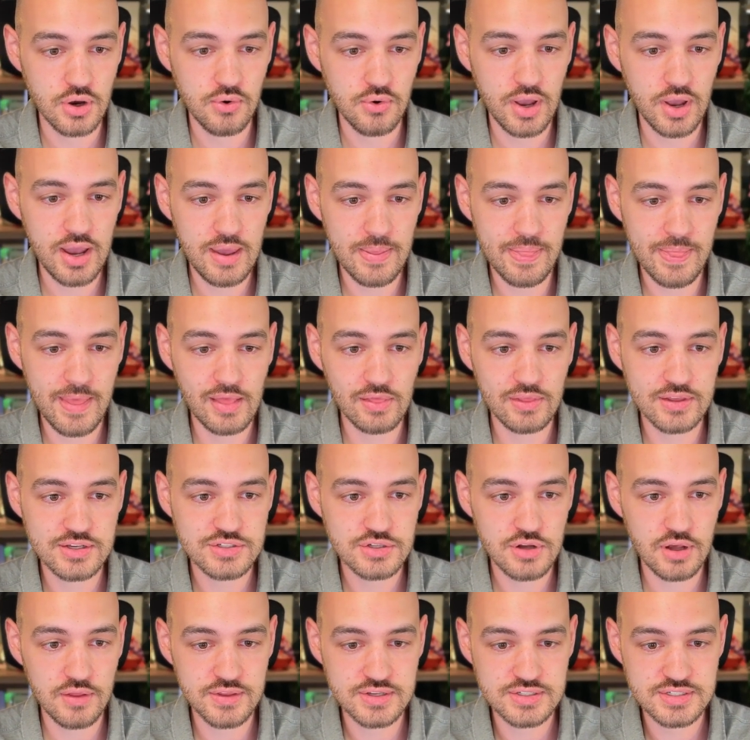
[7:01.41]
Okay. And they
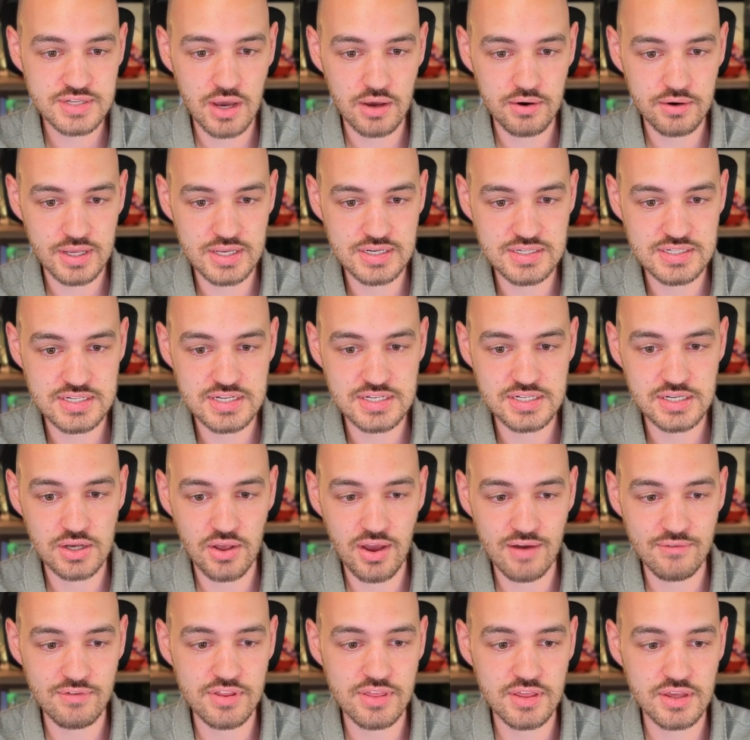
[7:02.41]
list all this out in detail,
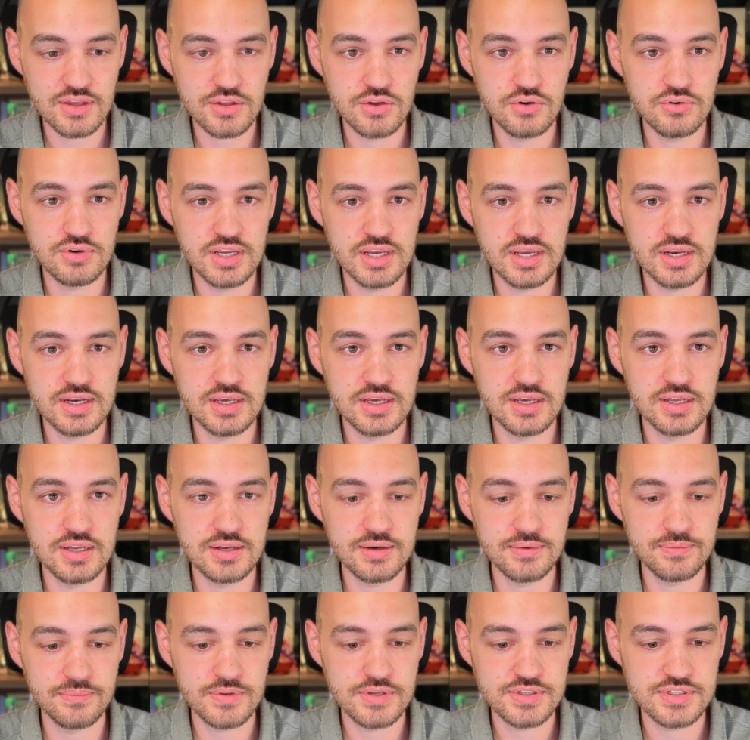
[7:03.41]
everything you need
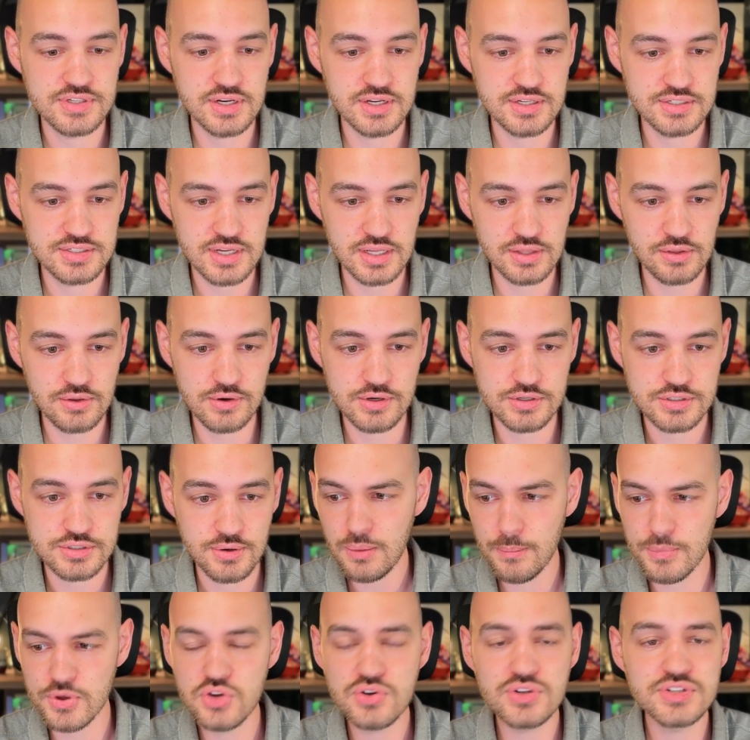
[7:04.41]
in the City of St. Louis.
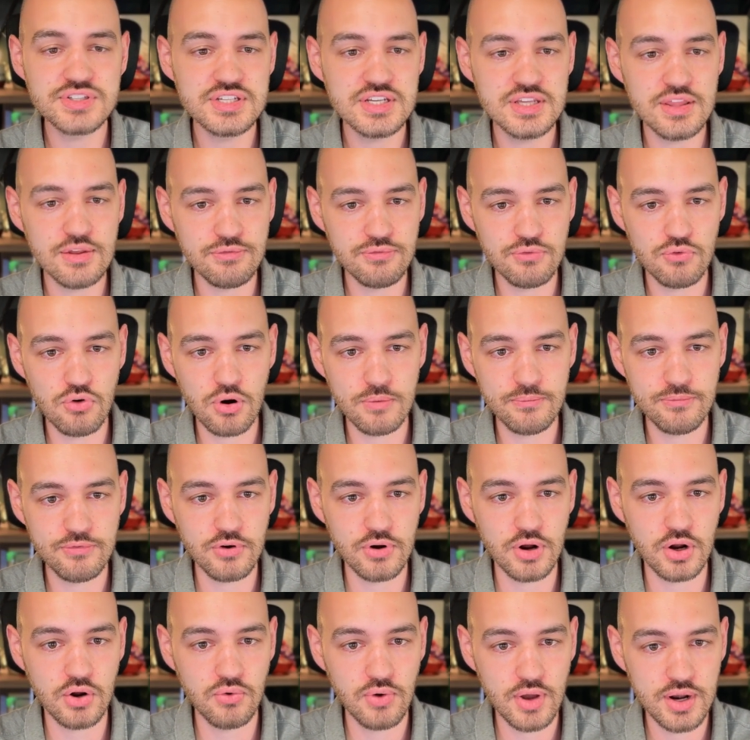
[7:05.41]
But you can see the form
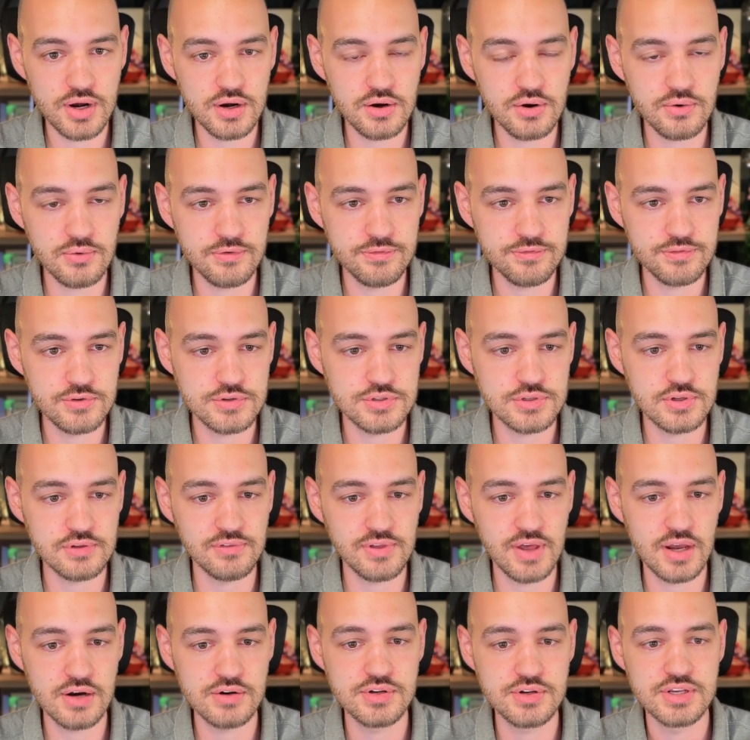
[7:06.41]
for a creditor refusal
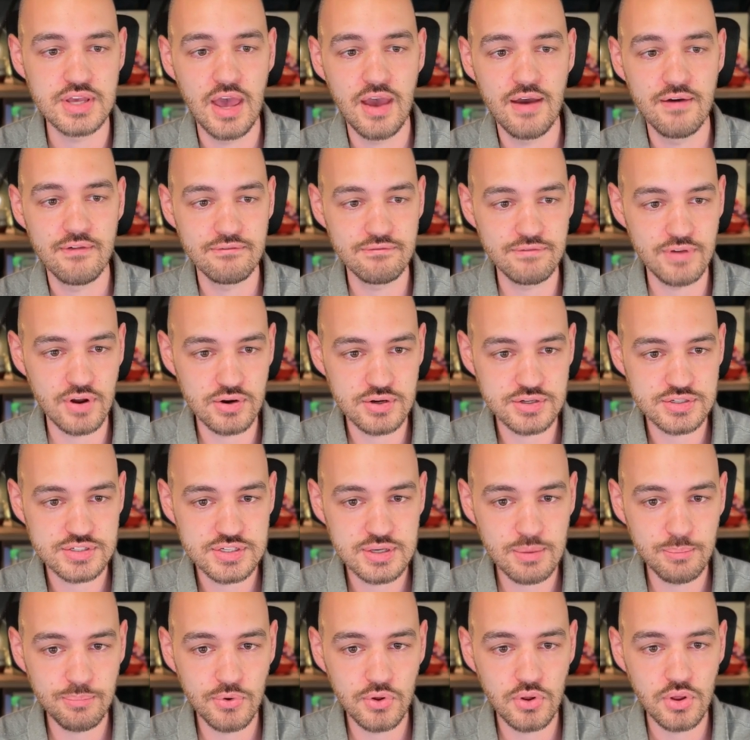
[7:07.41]
of letter, very
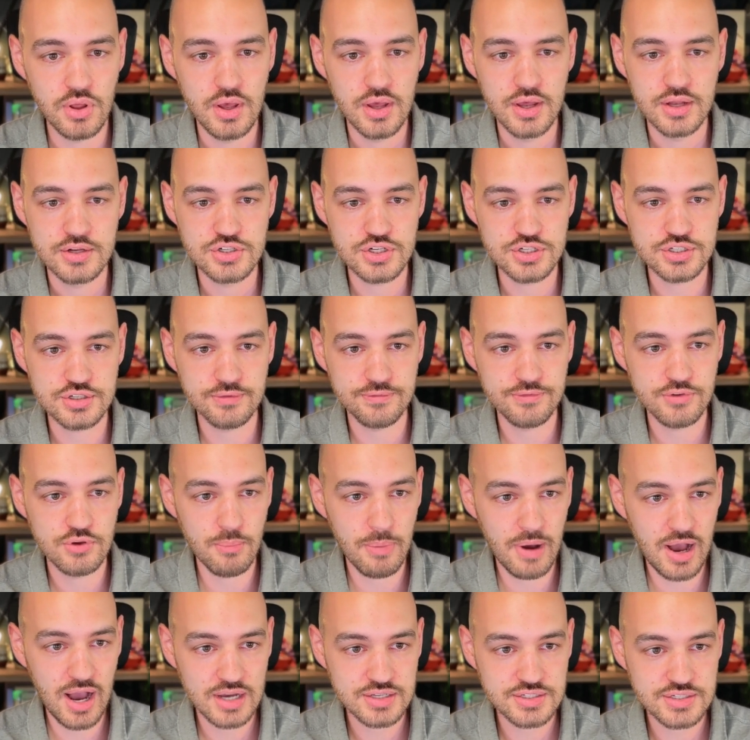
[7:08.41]
simple, just a few
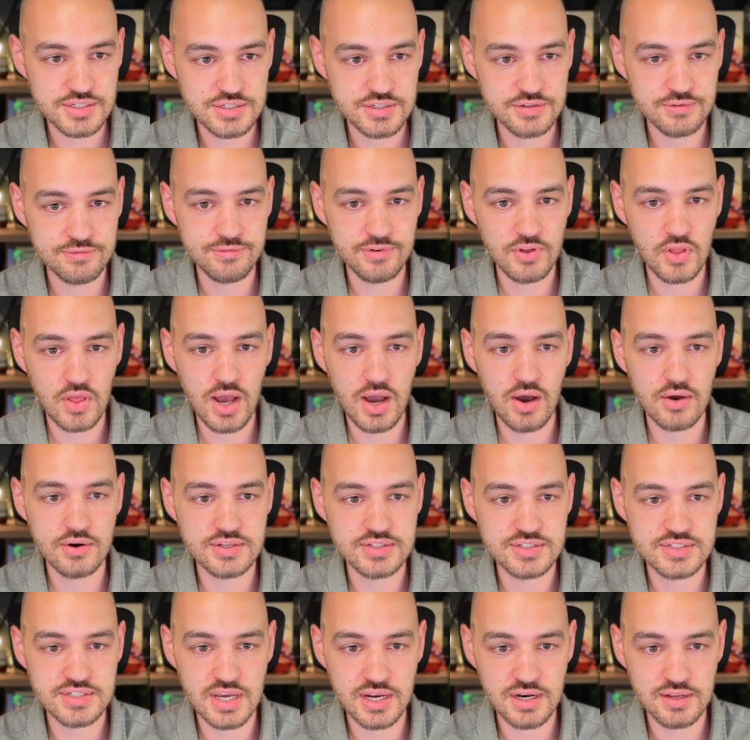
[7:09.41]
boxes to fill out:
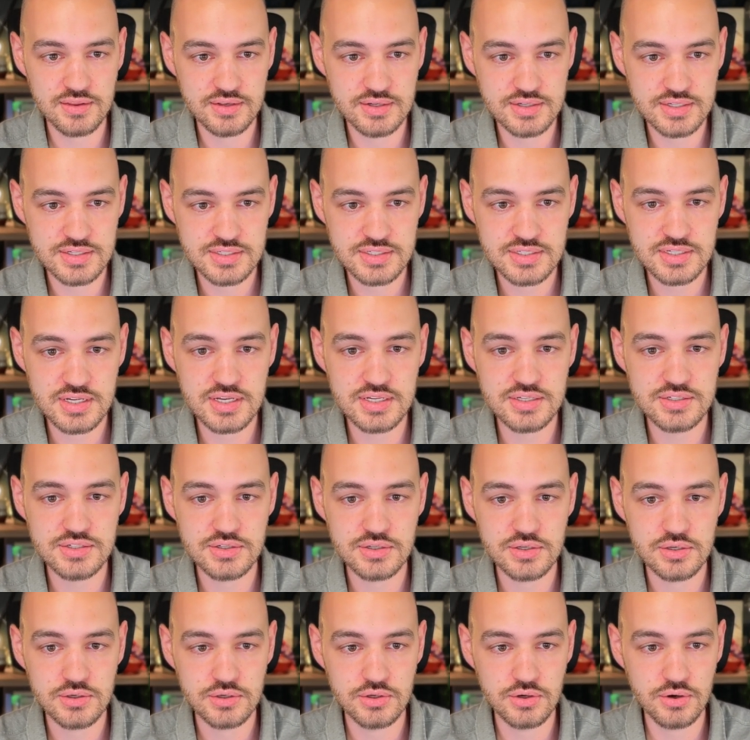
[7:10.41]
estate of the
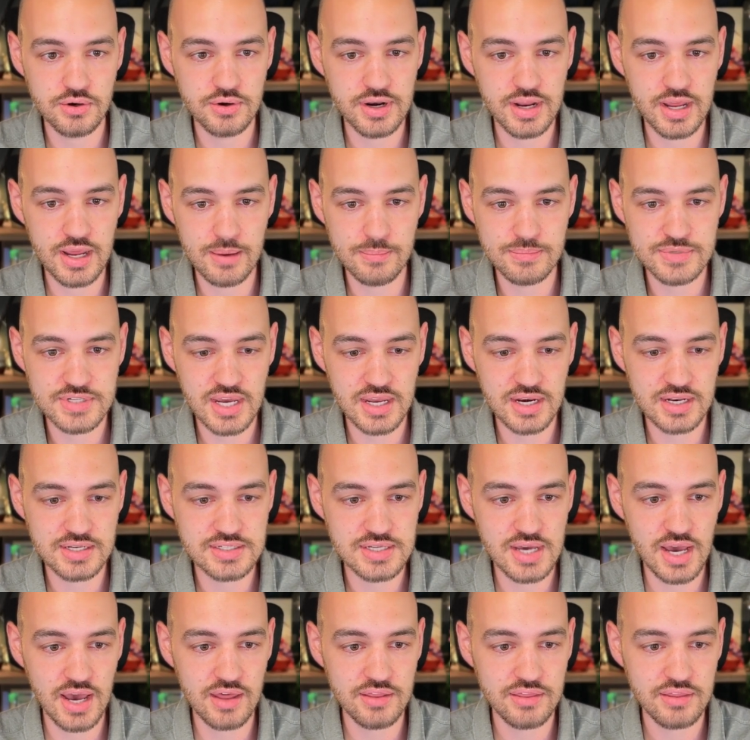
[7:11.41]
deceased, your name, date of
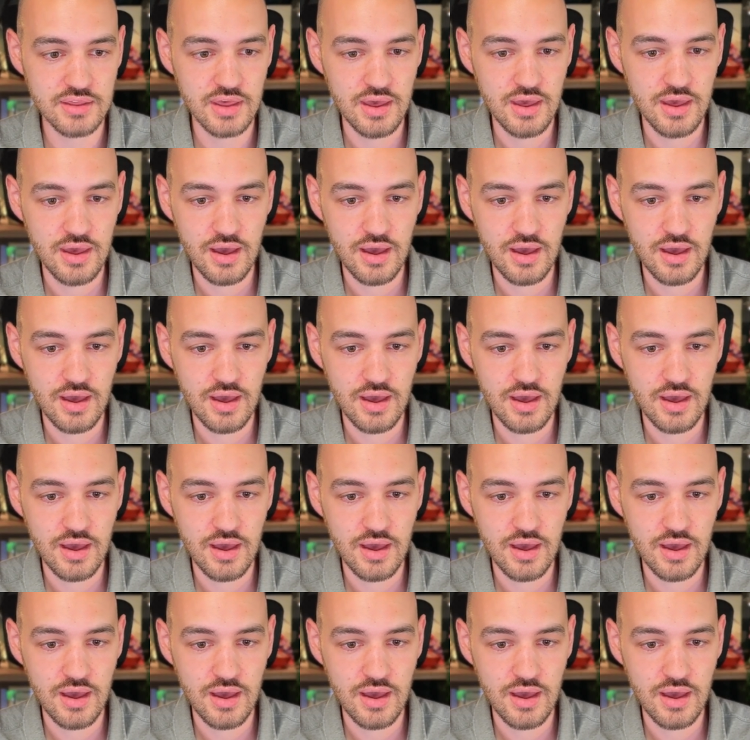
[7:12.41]
death.